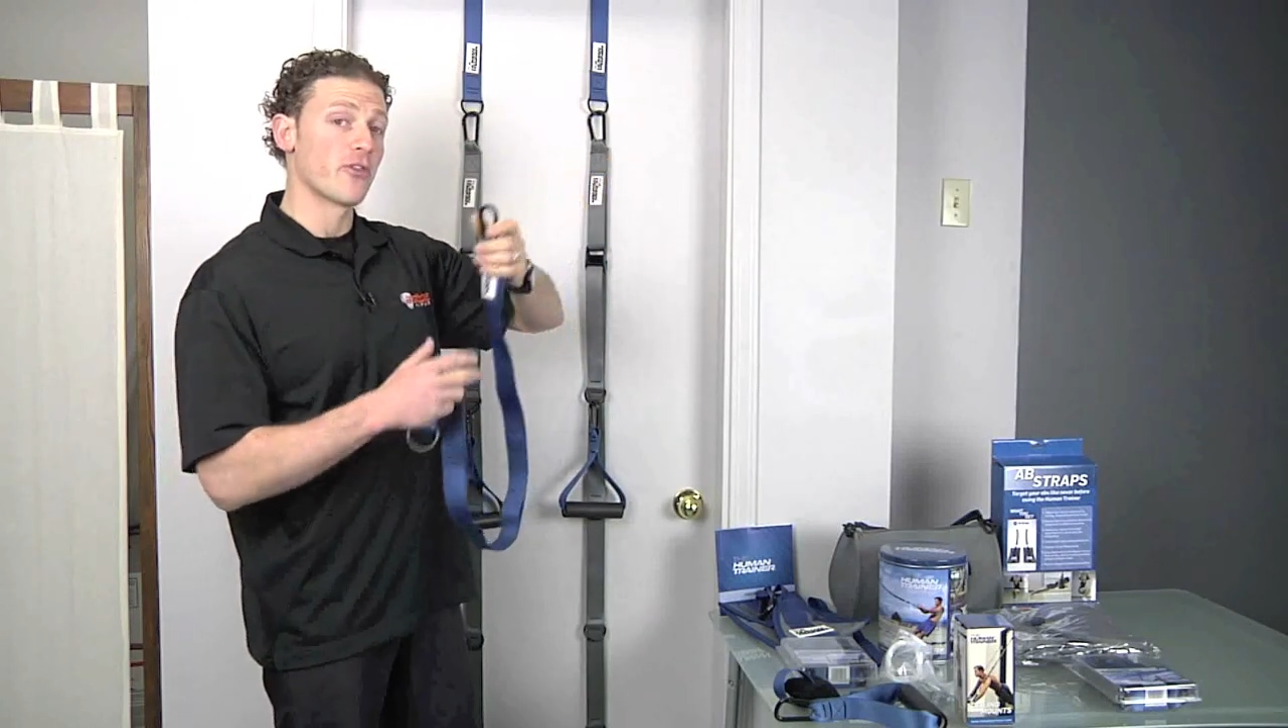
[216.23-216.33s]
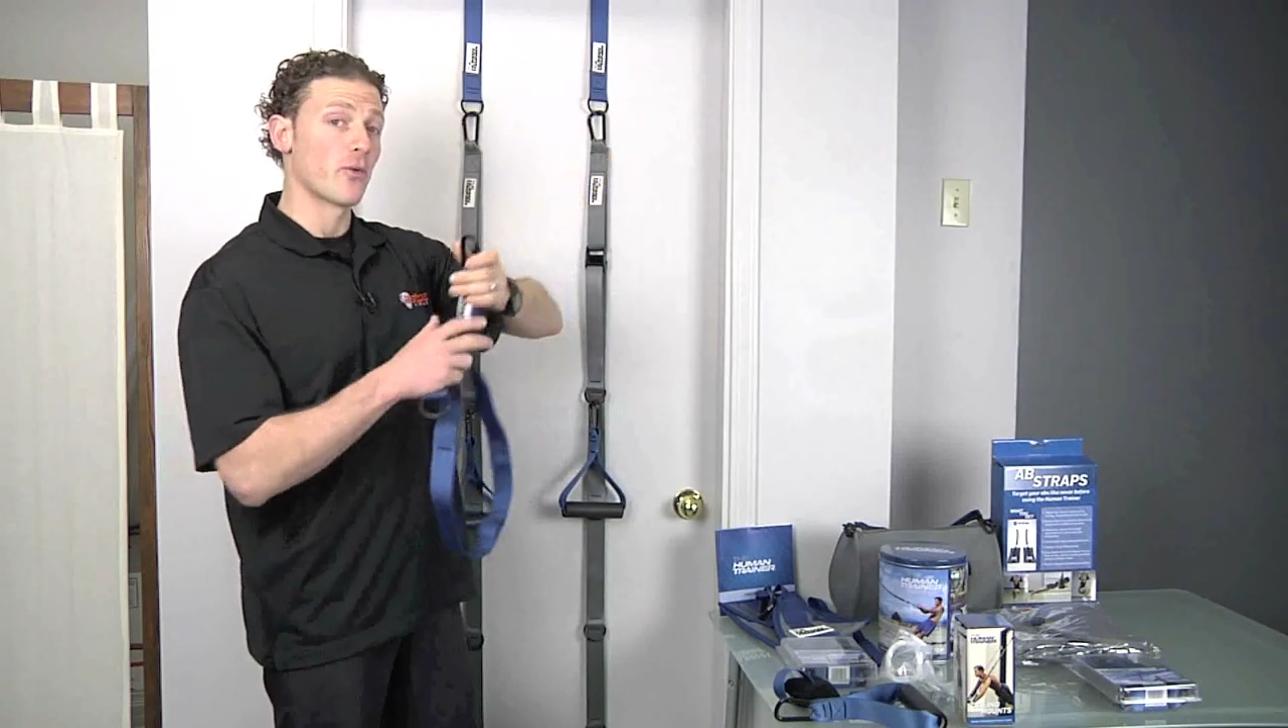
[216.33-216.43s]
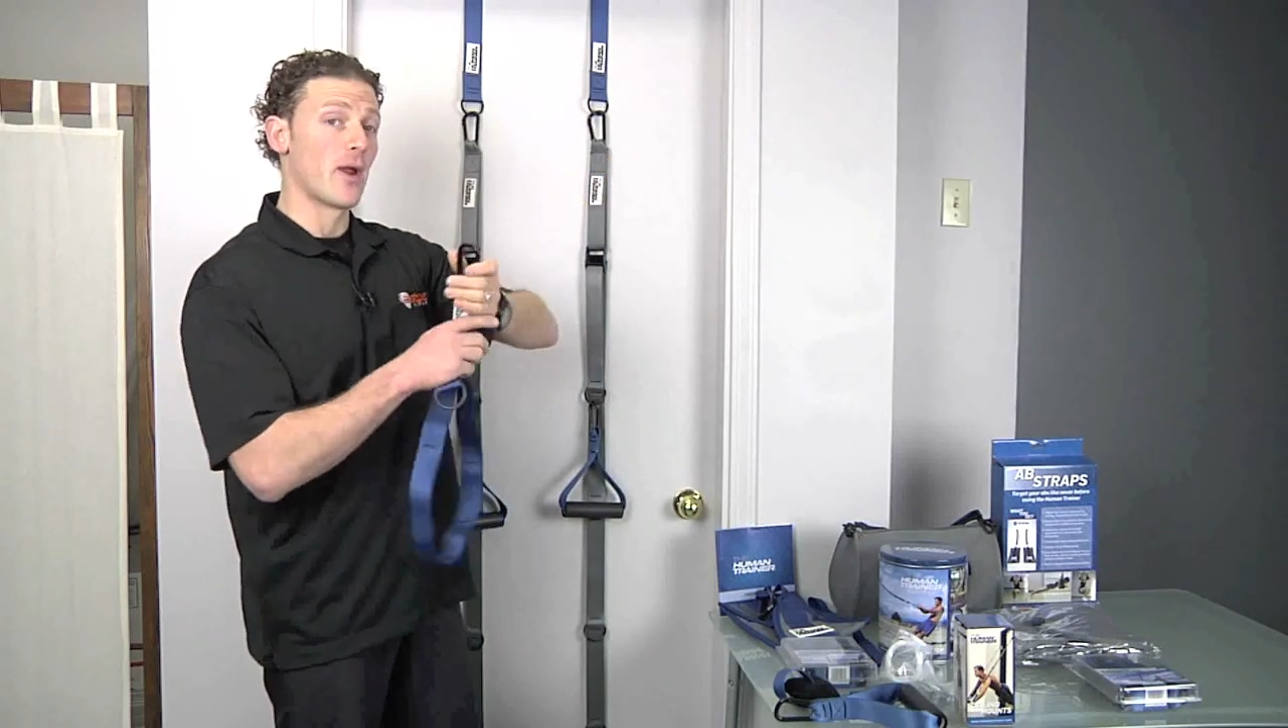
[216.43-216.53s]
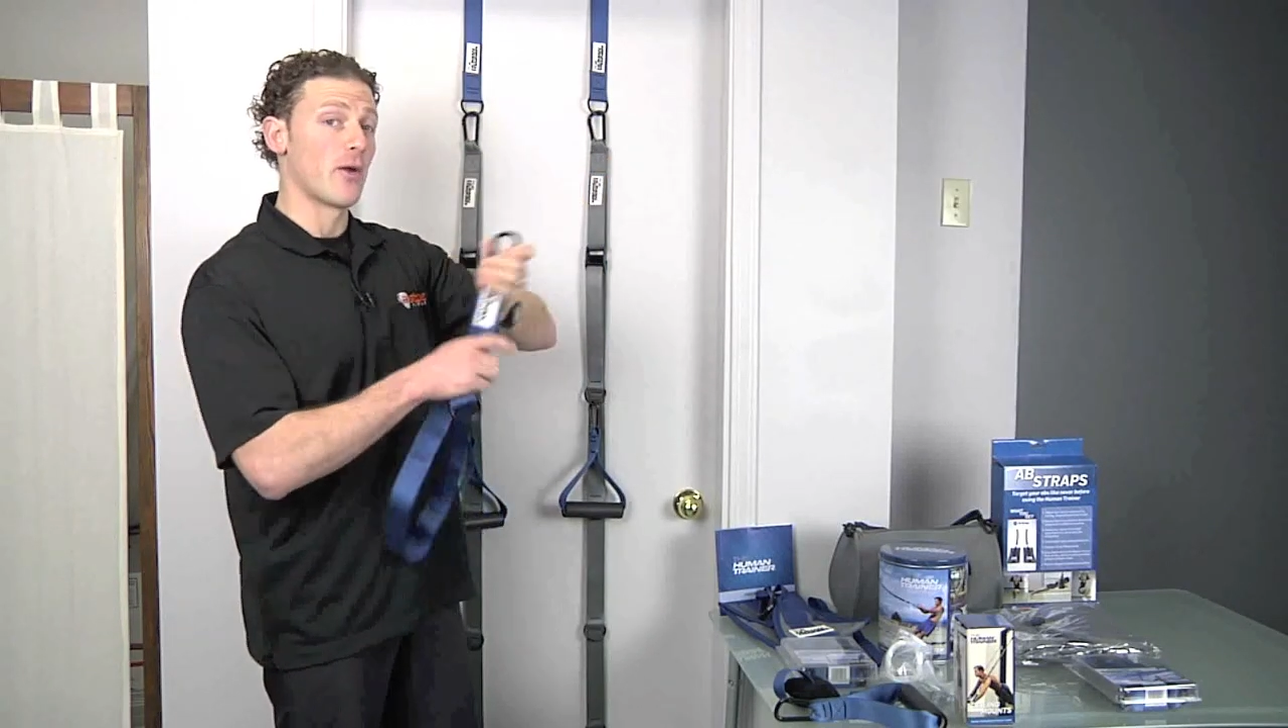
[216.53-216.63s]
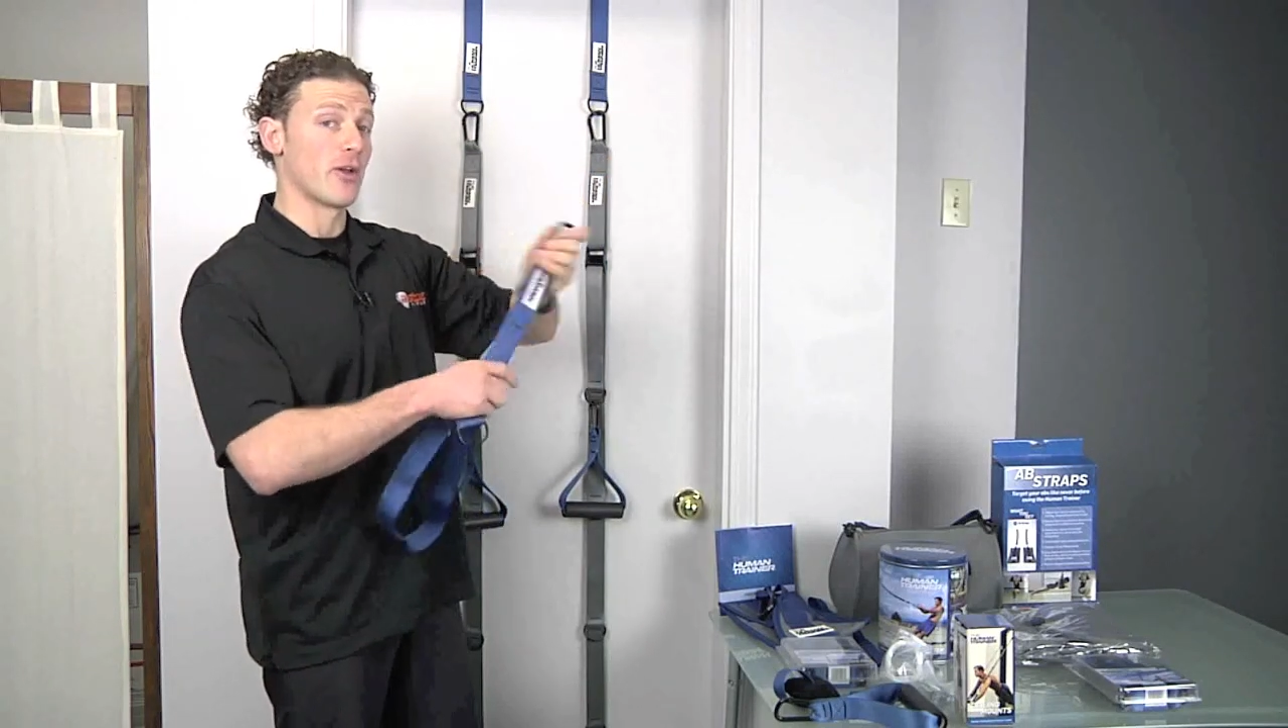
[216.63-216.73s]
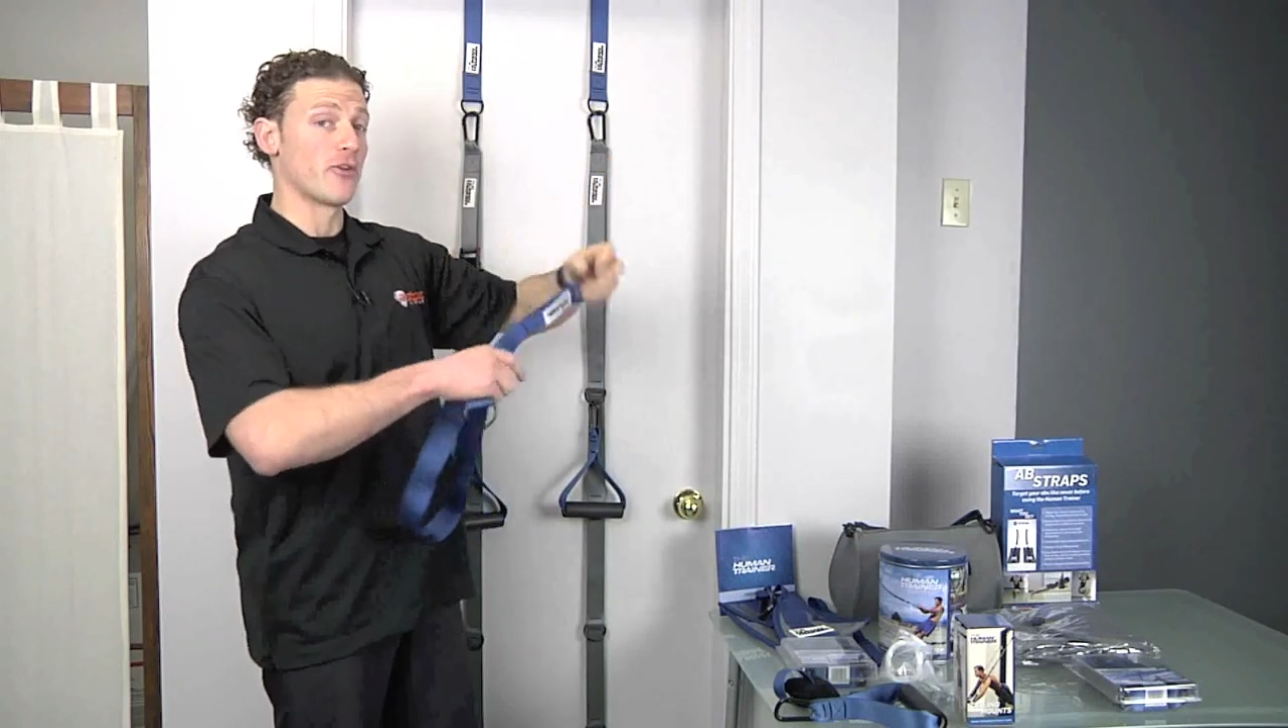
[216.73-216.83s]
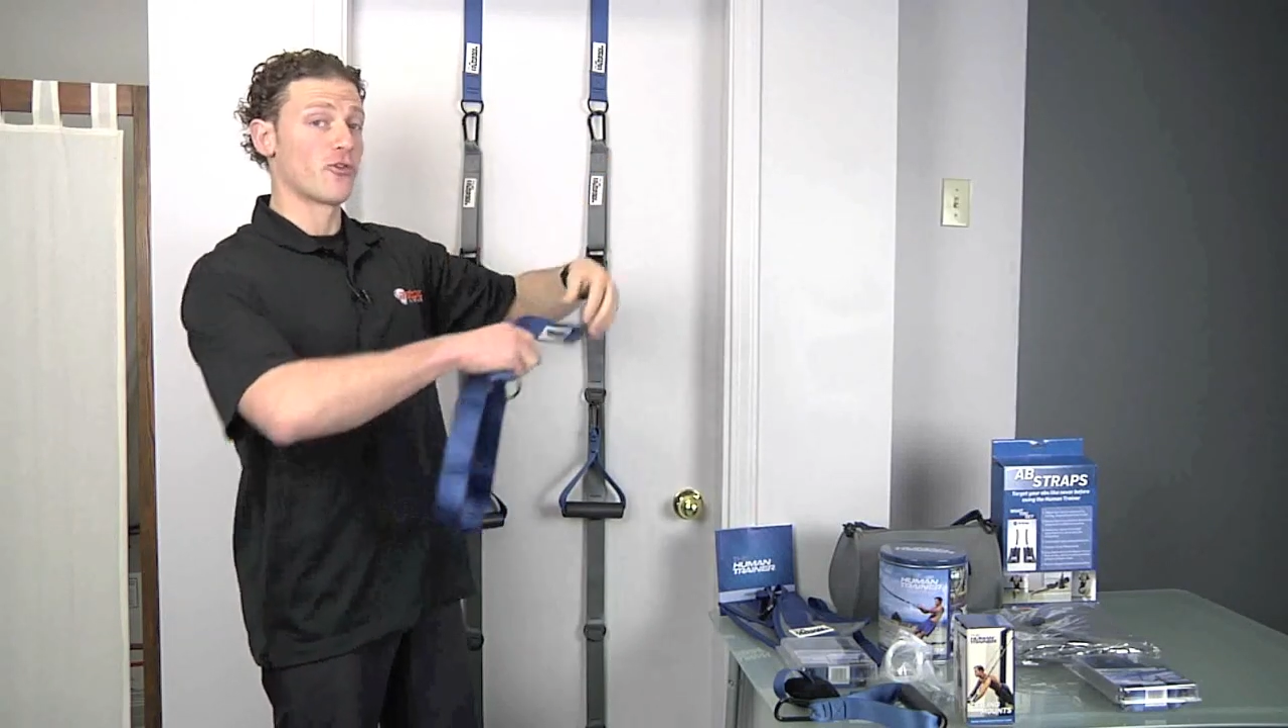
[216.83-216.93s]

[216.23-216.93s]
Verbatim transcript: around a